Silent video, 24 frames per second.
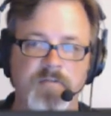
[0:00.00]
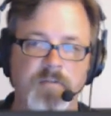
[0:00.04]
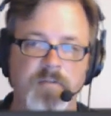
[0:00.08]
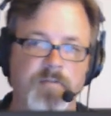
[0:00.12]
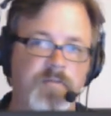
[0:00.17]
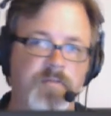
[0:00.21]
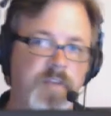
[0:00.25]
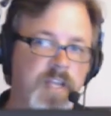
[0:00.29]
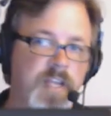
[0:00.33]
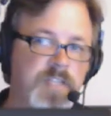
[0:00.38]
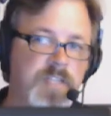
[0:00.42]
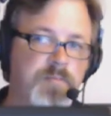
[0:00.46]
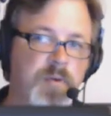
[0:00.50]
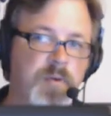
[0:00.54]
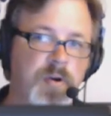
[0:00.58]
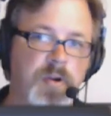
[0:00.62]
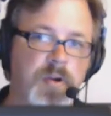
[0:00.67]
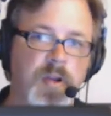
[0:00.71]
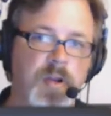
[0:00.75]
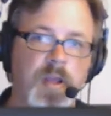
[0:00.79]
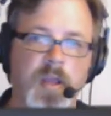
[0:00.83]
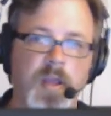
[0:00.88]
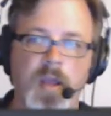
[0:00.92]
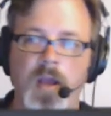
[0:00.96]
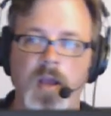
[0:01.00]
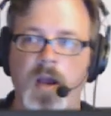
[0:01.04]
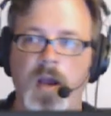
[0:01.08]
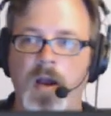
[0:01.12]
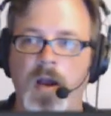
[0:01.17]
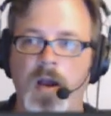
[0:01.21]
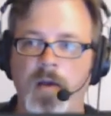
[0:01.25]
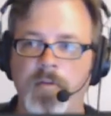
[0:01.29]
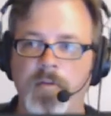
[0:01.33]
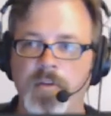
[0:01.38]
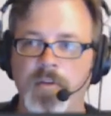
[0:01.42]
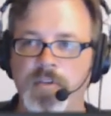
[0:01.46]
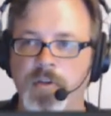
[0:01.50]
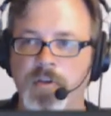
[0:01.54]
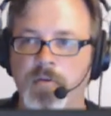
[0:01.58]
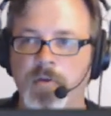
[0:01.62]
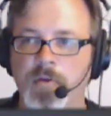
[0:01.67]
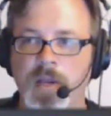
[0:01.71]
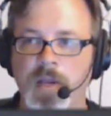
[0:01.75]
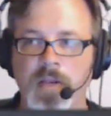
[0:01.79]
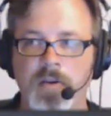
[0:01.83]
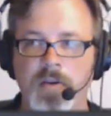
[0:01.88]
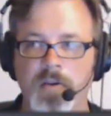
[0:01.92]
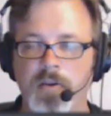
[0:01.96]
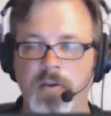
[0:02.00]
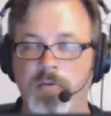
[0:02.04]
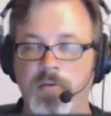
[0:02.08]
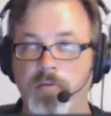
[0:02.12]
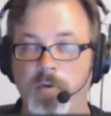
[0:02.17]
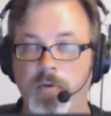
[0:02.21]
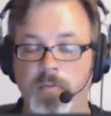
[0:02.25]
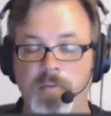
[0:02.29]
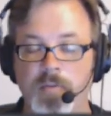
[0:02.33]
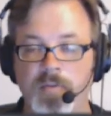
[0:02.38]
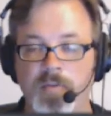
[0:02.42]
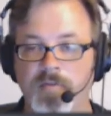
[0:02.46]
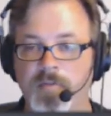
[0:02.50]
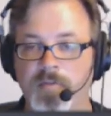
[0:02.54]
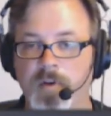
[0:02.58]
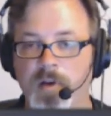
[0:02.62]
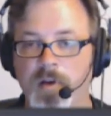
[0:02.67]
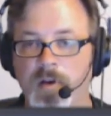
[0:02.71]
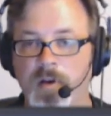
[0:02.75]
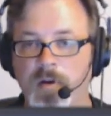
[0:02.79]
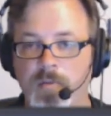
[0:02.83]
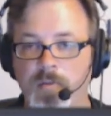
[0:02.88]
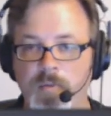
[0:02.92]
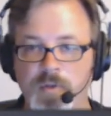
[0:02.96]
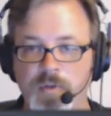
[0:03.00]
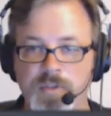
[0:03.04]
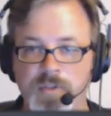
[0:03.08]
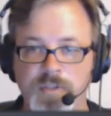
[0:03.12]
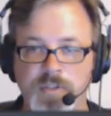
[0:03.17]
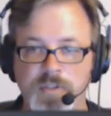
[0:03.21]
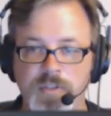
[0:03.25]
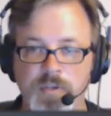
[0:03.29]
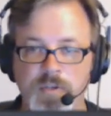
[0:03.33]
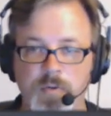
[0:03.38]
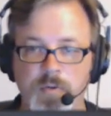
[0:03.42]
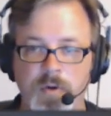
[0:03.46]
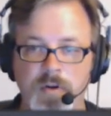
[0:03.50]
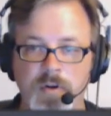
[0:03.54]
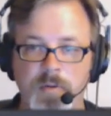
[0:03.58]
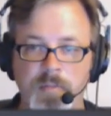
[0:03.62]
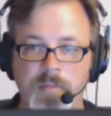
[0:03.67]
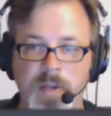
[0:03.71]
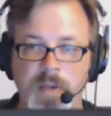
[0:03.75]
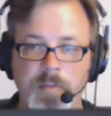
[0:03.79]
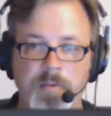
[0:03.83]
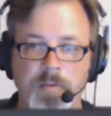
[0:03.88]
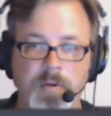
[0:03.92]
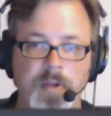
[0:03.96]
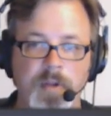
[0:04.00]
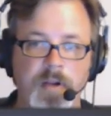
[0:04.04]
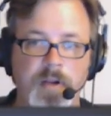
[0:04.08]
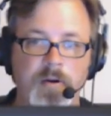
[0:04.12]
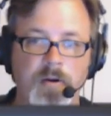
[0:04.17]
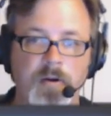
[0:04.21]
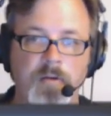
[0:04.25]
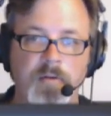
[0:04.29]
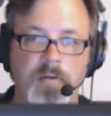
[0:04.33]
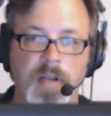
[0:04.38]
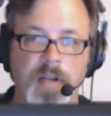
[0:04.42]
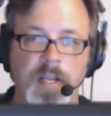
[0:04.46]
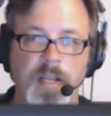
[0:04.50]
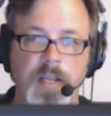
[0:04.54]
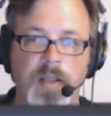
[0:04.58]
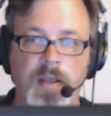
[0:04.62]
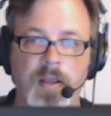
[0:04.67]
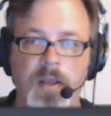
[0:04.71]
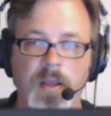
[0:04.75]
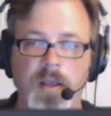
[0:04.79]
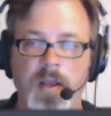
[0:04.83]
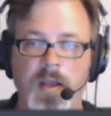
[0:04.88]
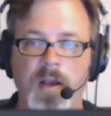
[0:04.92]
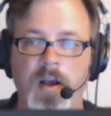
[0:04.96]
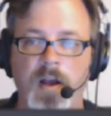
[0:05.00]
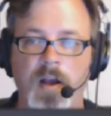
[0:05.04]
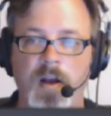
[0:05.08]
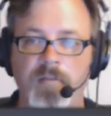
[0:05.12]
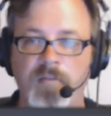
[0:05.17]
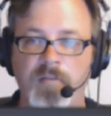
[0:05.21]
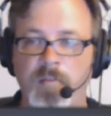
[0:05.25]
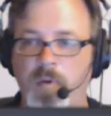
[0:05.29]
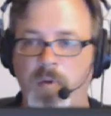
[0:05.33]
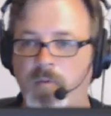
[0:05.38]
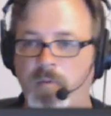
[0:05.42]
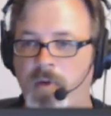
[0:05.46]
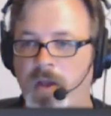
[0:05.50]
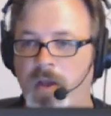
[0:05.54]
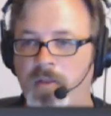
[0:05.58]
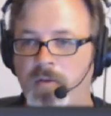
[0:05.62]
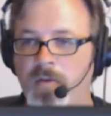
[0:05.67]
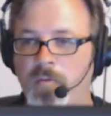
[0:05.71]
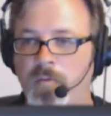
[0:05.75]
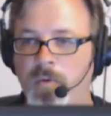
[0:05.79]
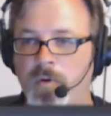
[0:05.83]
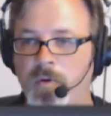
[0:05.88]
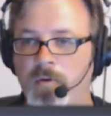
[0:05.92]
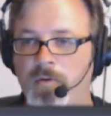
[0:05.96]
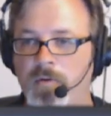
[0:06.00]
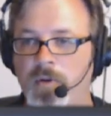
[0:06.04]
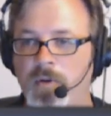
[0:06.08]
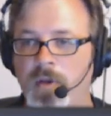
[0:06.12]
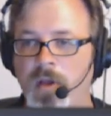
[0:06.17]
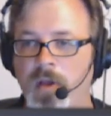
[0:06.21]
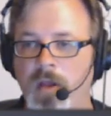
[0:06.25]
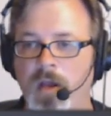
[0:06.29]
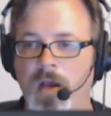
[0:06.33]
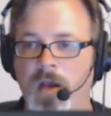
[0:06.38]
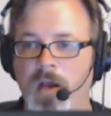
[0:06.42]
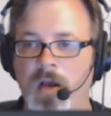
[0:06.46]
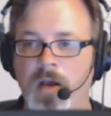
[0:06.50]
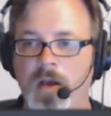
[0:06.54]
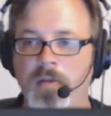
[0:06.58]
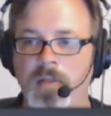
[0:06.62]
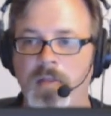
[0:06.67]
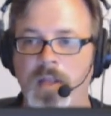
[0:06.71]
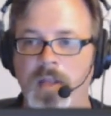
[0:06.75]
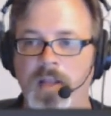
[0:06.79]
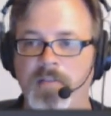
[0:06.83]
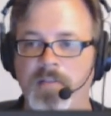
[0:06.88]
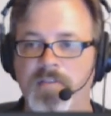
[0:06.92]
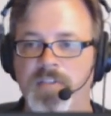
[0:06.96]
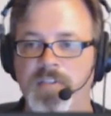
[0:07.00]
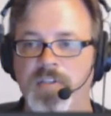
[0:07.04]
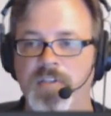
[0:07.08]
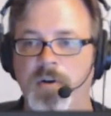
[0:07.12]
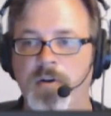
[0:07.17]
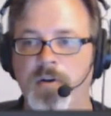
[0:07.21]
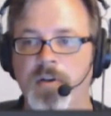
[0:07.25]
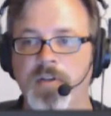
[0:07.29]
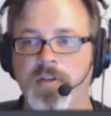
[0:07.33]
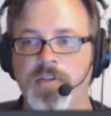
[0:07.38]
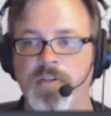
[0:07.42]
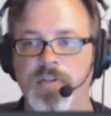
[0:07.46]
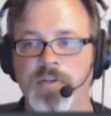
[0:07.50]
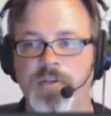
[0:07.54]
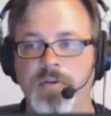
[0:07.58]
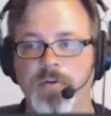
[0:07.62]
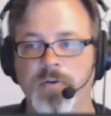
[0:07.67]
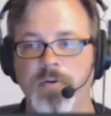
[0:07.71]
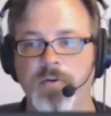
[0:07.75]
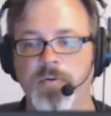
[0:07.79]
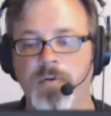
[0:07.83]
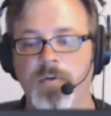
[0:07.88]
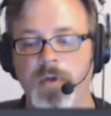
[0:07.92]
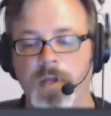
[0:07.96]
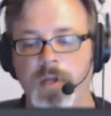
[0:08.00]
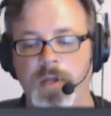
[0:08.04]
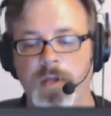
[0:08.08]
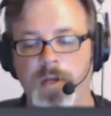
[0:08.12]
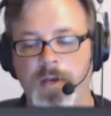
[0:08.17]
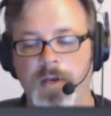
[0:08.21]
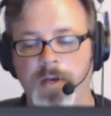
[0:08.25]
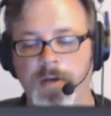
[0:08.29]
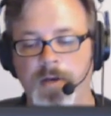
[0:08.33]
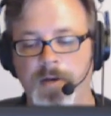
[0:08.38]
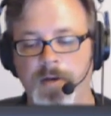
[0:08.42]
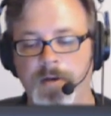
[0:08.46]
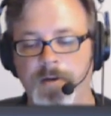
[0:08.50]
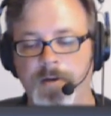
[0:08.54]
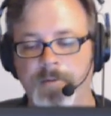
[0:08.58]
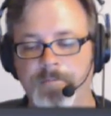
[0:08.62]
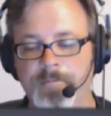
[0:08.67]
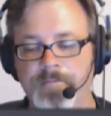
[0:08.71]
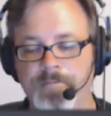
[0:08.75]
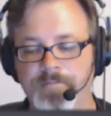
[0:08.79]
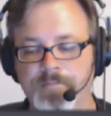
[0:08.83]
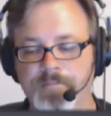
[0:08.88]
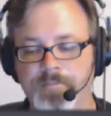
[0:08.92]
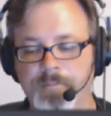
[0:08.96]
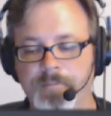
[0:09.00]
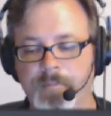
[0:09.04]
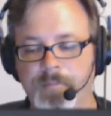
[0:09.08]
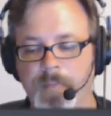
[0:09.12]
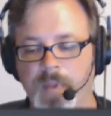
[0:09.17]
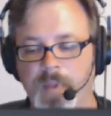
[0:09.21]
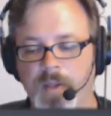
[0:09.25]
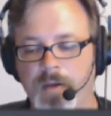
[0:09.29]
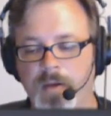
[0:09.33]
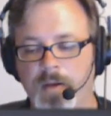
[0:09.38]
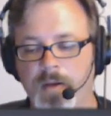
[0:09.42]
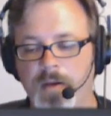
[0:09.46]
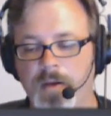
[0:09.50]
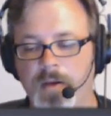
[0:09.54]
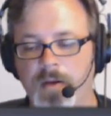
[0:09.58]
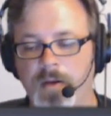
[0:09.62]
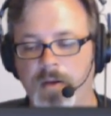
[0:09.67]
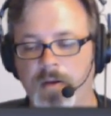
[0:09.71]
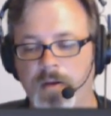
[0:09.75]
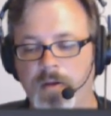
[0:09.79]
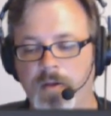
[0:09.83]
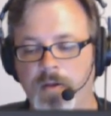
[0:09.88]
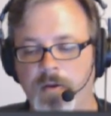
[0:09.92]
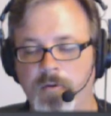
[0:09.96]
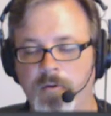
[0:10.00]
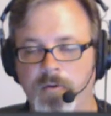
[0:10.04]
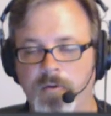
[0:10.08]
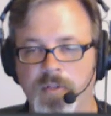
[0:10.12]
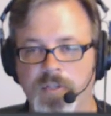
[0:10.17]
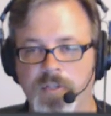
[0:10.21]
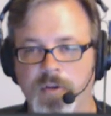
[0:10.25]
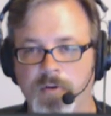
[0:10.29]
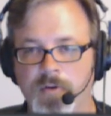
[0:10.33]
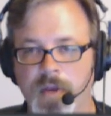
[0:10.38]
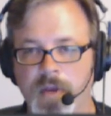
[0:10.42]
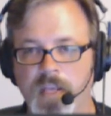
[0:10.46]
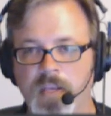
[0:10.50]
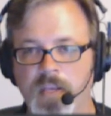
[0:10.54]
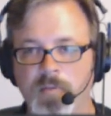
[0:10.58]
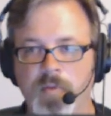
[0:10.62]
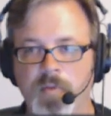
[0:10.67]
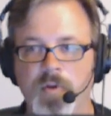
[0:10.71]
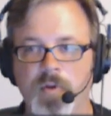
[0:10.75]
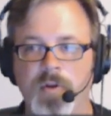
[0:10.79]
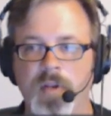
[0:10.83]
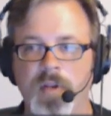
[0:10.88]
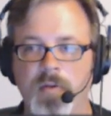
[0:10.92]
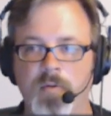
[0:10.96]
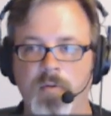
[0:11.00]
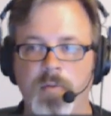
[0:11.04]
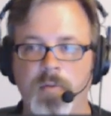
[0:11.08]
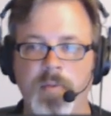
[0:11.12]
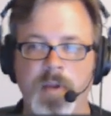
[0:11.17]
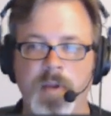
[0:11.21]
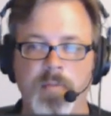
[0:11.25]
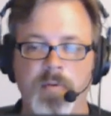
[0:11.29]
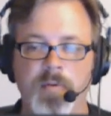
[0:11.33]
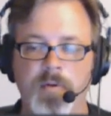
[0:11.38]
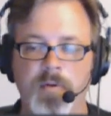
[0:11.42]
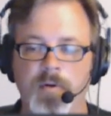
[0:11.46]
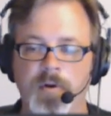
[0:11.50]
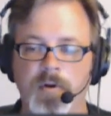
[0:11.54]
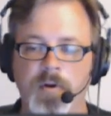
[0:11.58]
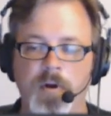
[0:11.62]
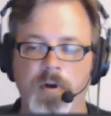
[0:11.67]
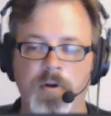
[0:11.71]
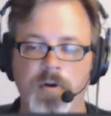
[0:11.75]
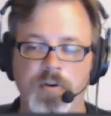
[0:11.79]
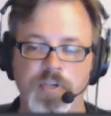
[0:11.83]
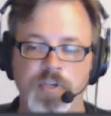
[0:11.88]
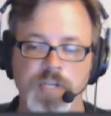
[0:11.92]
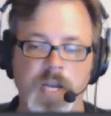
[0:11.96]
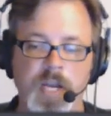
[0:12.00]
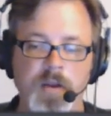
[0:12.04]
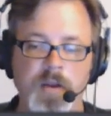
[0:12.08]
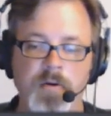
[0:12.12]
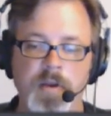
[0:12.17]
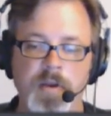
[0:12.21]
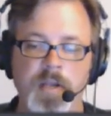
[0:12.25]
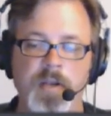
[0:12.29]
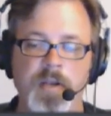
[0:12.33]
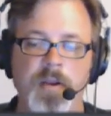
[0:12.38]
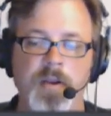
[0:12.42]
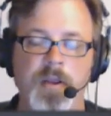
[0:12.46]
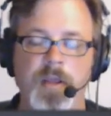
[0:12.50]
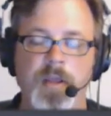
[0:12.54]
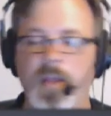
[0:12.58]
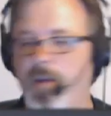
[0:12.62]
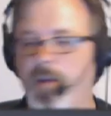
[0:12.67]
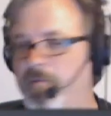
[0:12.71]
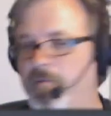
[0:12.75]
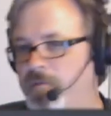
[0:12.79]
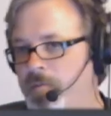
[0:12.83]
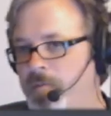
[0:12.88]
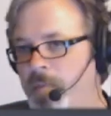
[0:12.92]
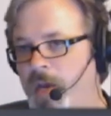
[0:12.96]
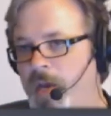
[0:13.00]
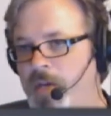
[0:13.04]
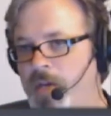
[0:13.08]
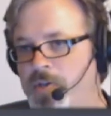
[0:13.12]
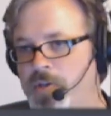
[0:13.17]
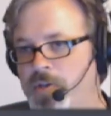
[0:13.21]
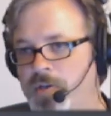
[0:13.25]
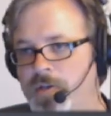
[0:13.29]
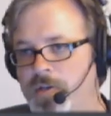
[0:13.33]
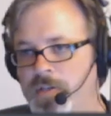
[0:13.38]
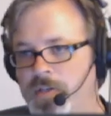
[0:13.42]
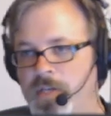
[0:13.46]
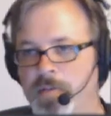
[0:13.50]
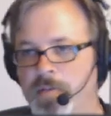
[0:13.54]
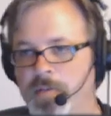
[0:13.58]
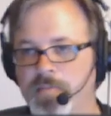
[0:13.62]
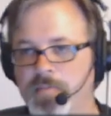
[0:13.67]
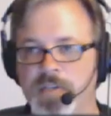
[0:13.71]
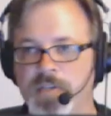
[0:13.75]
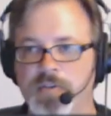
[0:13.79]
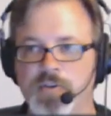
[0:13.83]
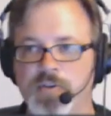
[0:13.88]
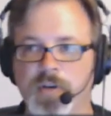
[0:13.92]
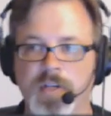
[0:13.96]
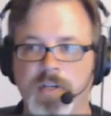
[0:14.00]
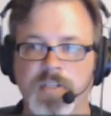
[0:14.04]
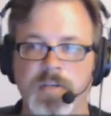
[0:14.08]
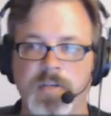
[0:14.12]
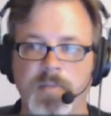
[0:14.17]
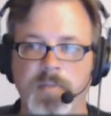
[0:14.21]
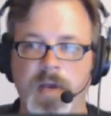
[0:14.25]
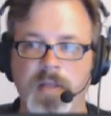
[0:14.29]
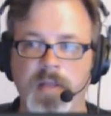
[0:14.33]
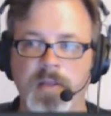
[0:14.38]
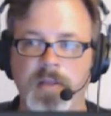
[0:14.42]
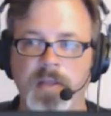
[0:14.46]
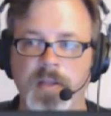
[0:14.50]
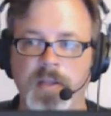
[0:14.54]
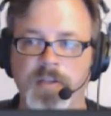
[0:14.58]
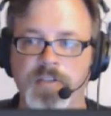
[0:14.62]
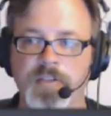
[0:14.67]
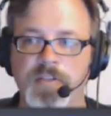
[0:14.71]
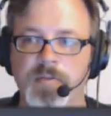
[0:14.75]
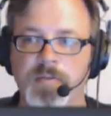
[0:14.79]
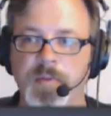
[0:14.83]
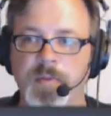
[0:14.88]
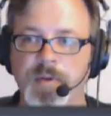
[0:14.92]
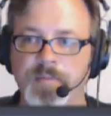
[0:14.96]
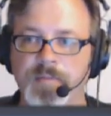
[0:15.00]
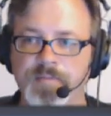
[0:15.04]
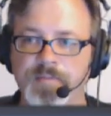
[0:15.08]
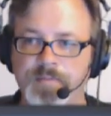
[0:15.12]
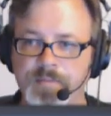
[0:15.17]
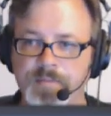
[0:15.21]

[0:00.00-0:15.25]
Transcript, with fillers: from Facebook, uh, there's a great group of uh, almost 200 people here already uh, from around the world uh, that have started to. Um, uh, you know, it's a great community where people are, are sharing information, tips, and tricks about the instrument.